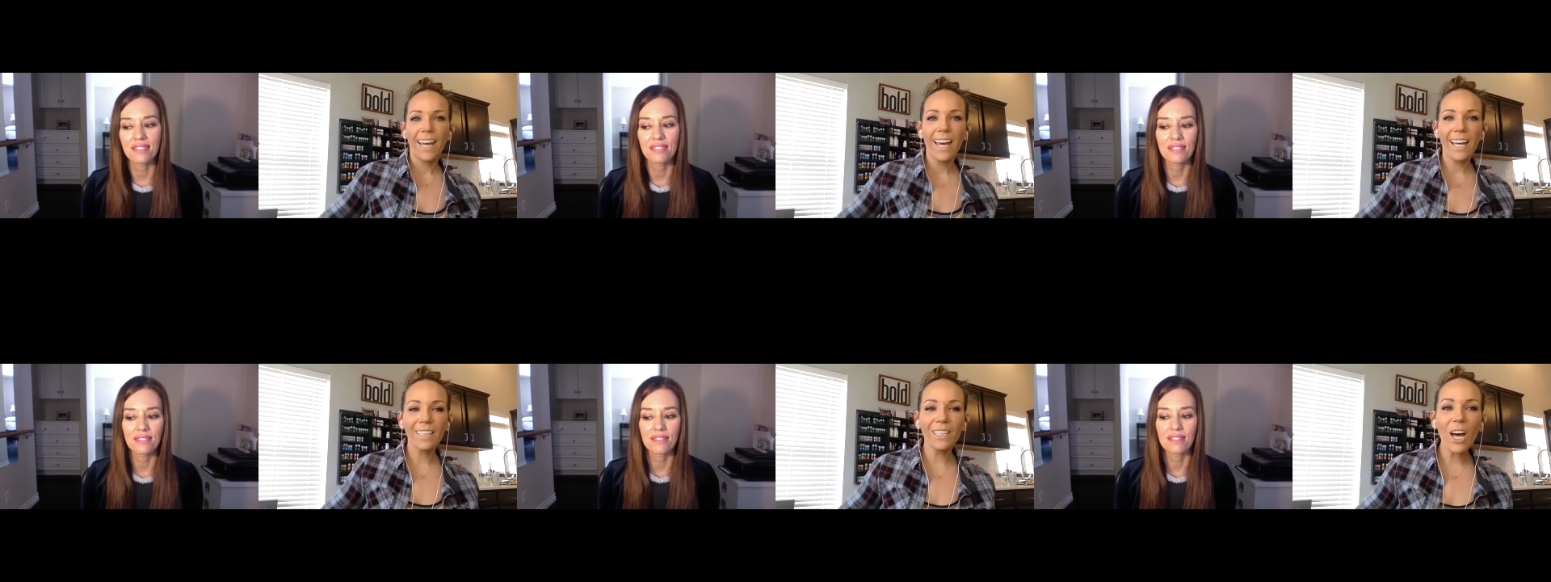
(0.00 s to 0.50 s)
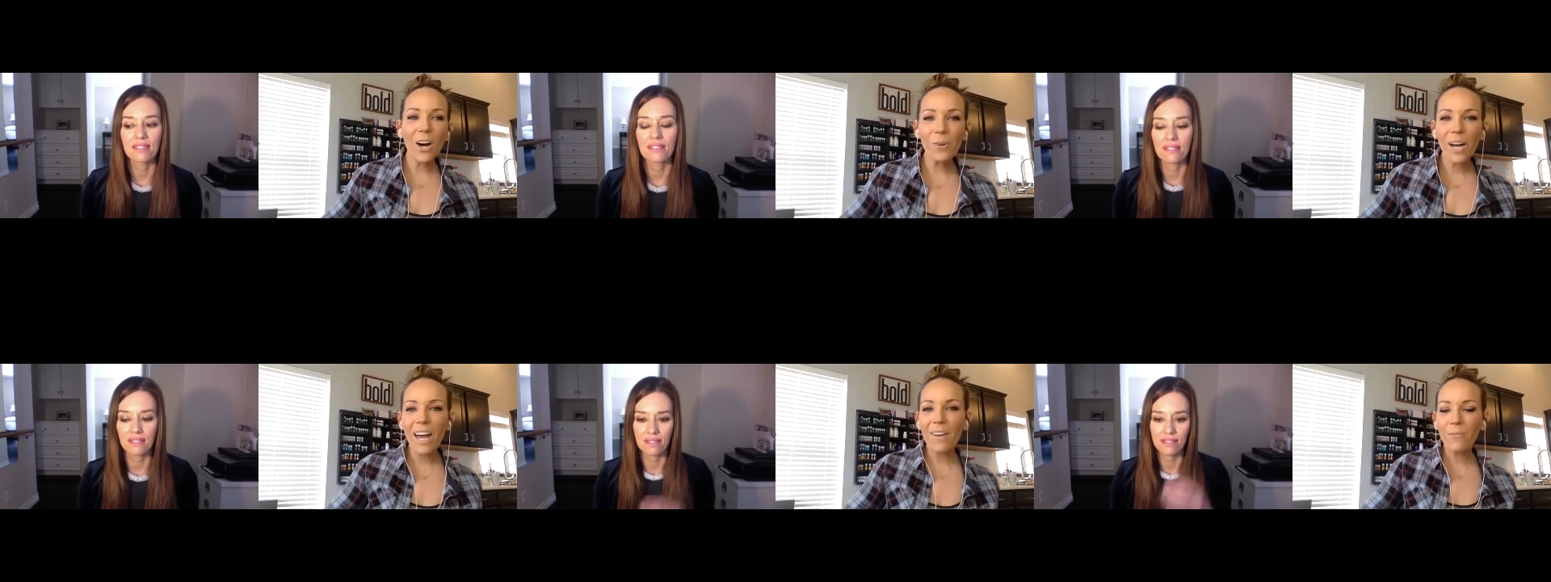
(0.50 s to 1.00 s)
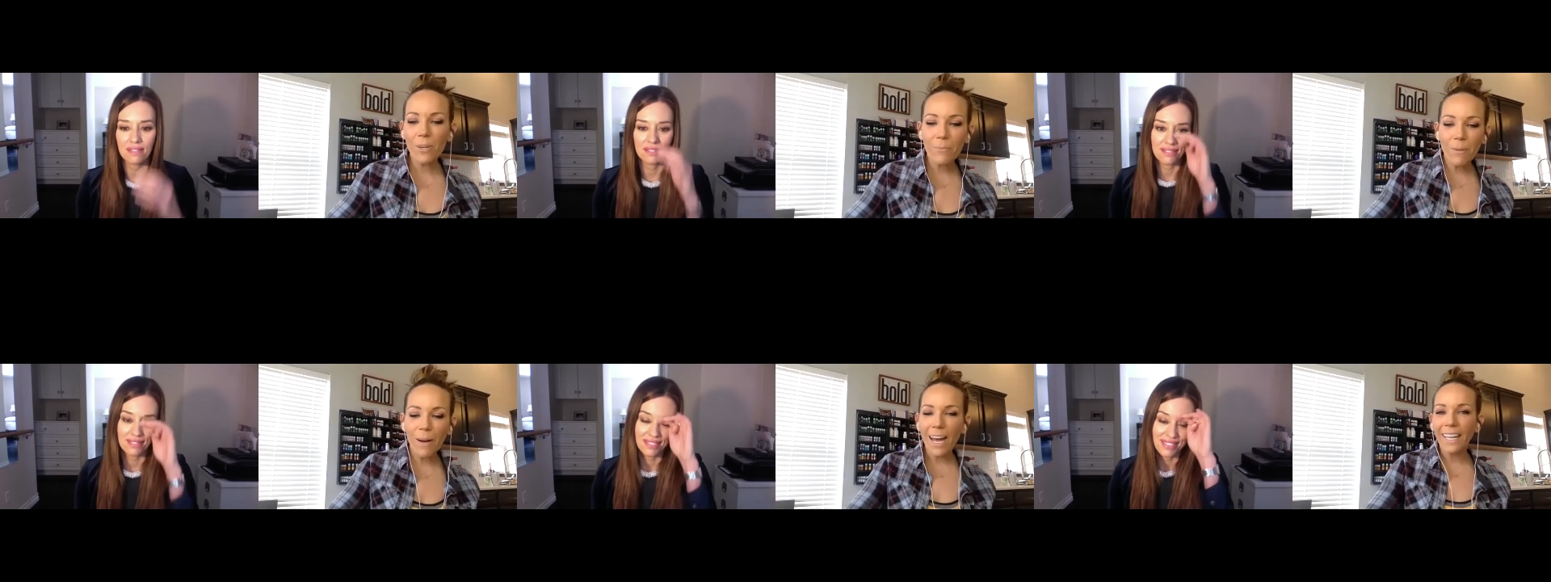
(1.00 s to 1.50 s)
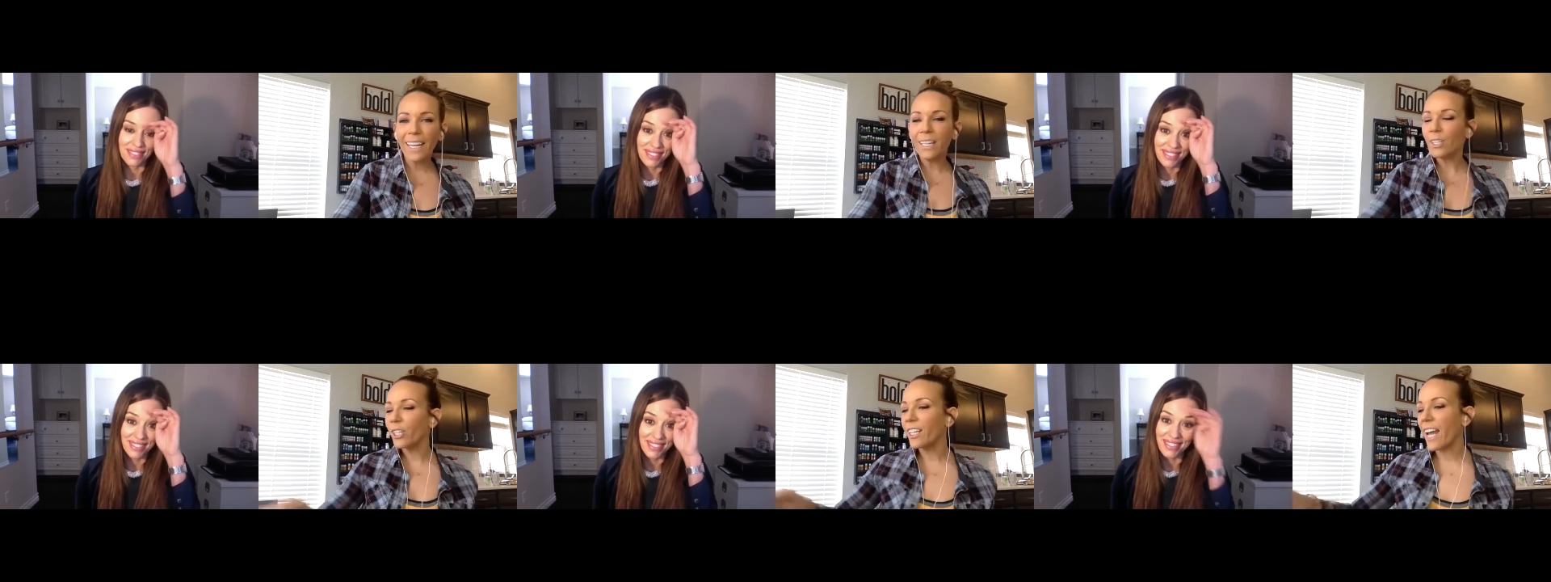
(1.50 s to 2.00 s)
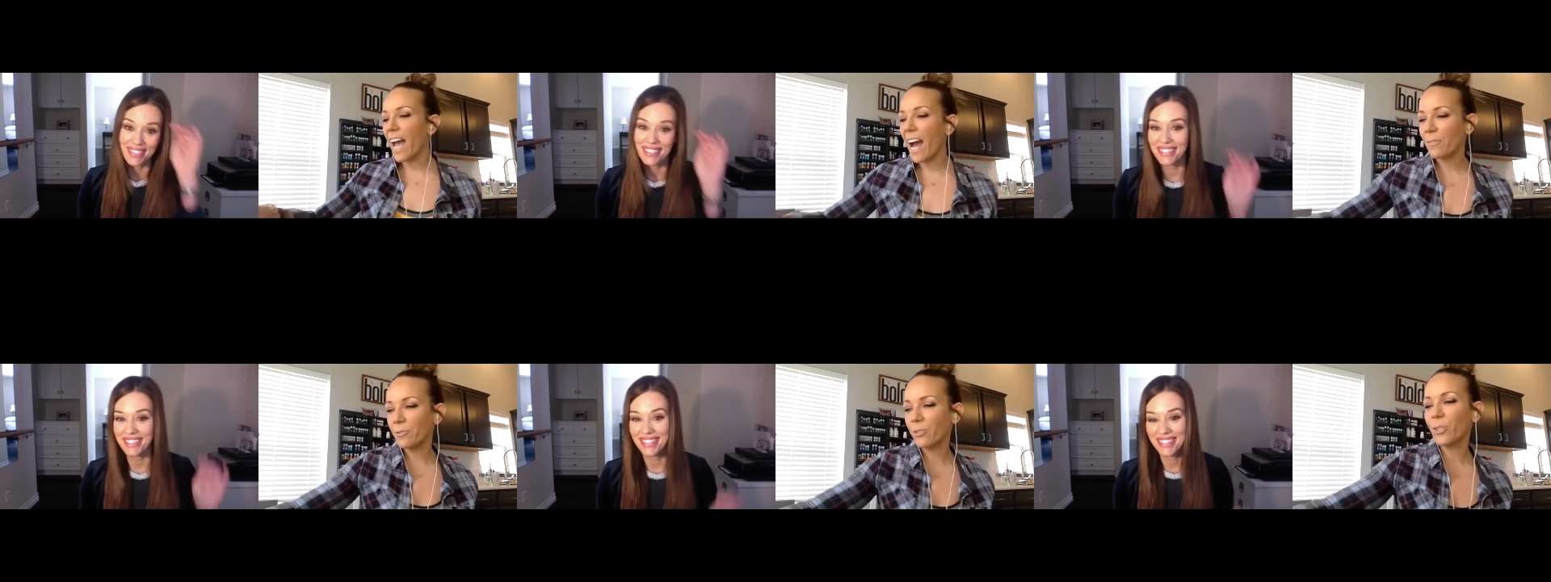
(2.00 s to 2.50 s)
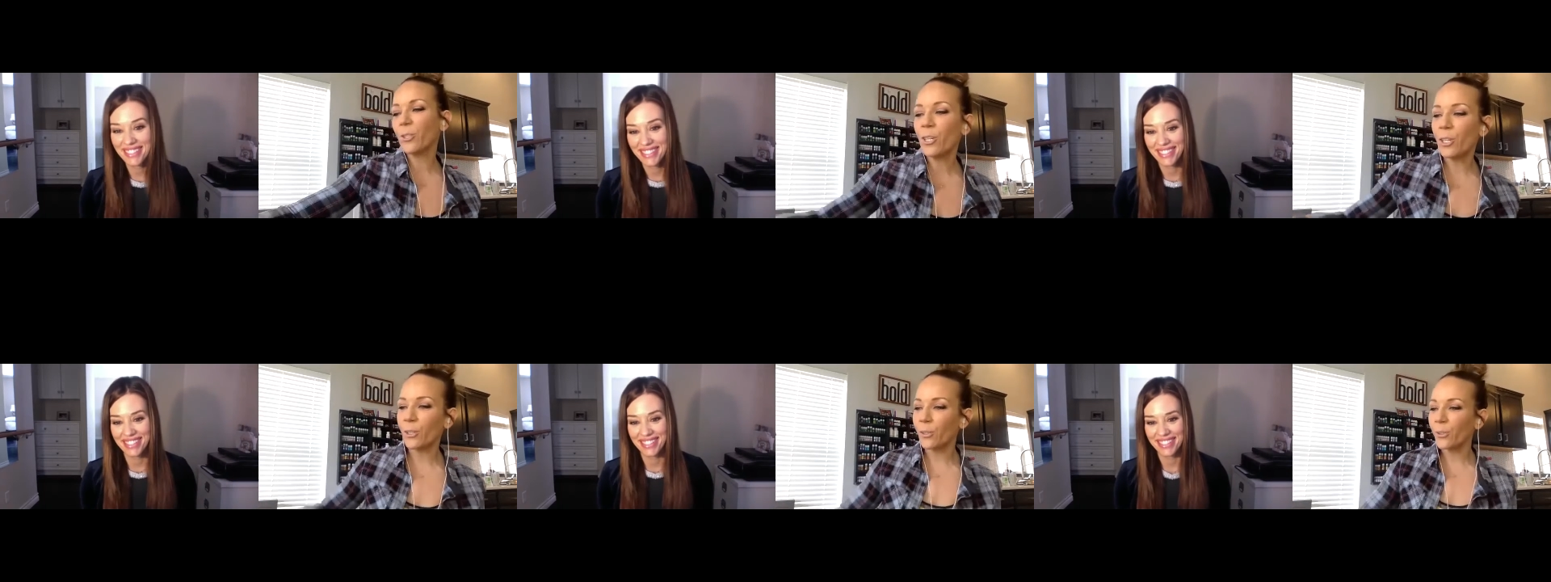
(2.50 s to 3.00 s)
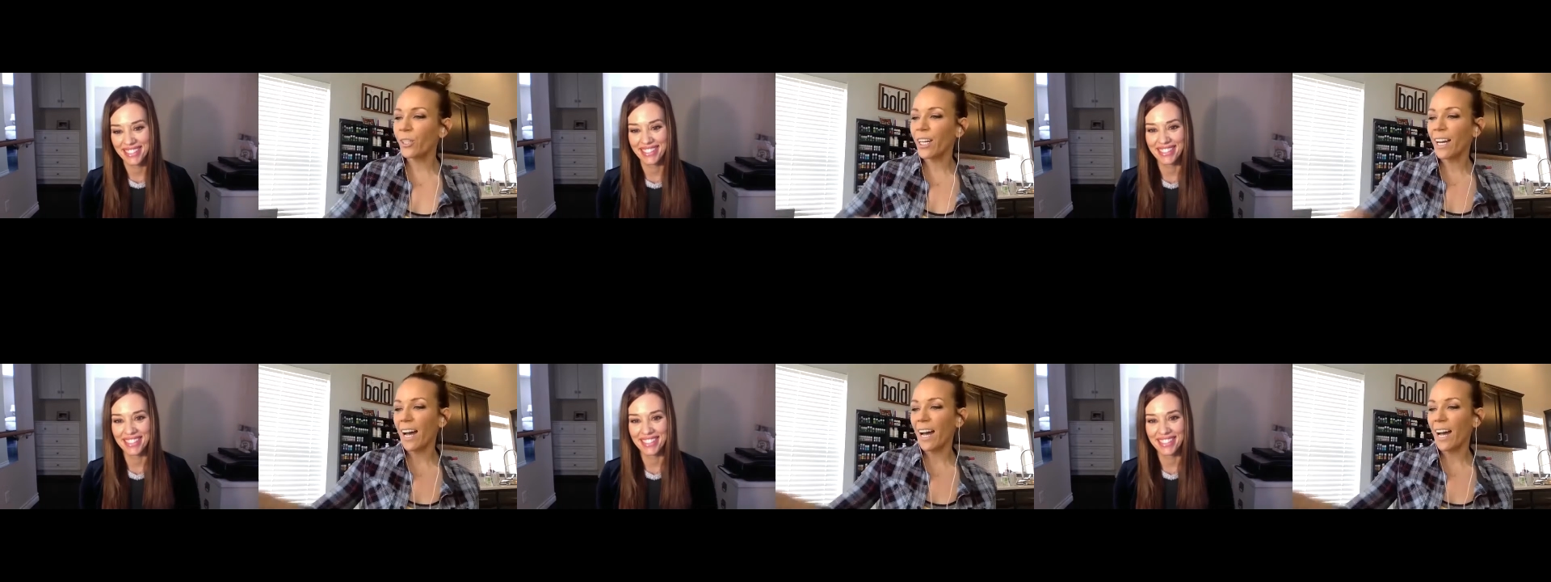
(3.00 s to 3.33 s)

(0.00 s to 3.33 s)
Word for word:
Speaker 1: Hello, everybody. Good afternoon.